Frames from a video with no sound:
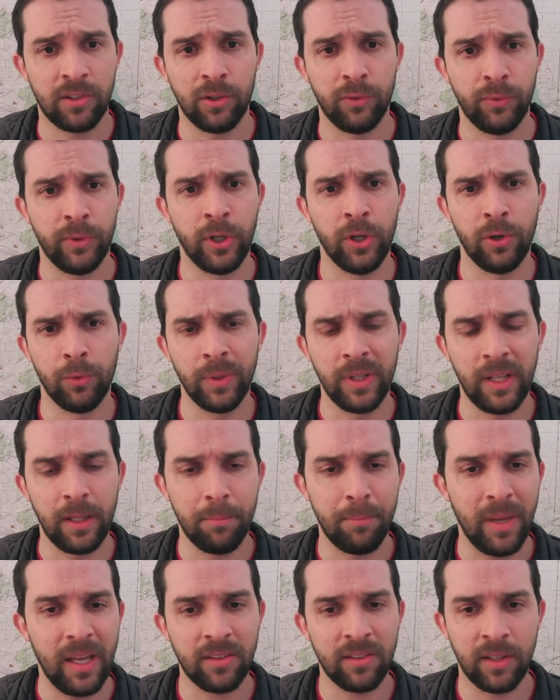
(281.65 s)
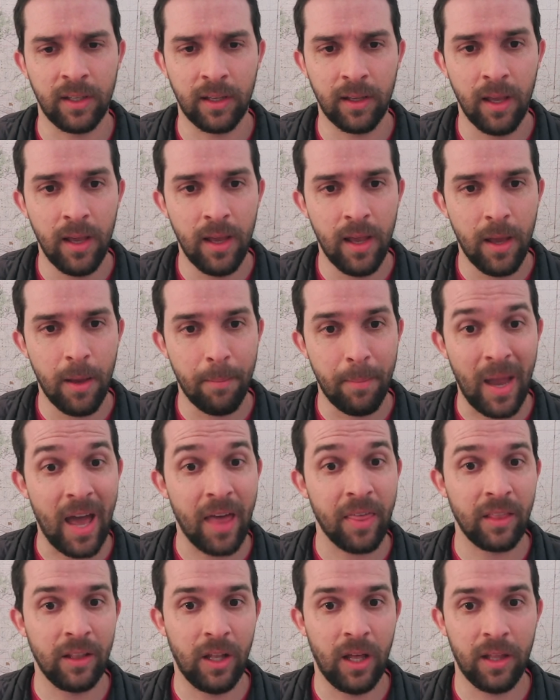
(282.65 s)
So if we go to really basic
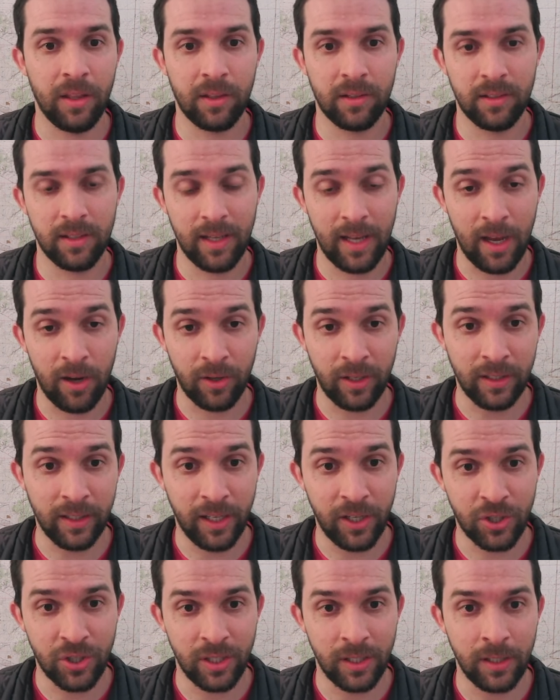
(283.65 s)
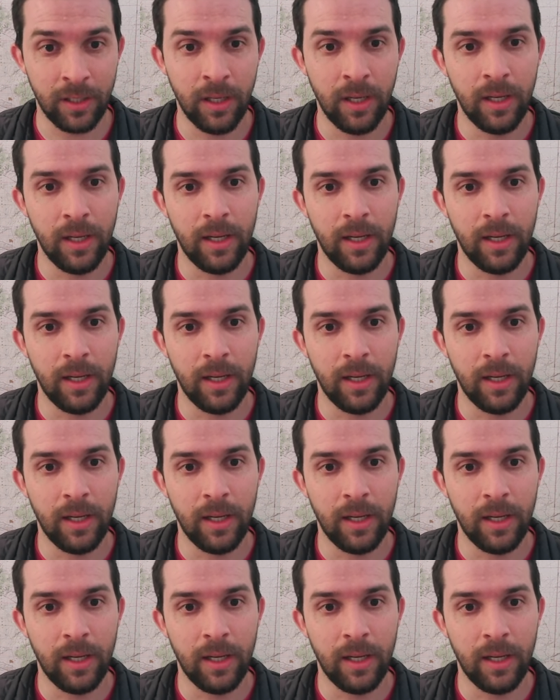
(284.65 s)
path loss calculation,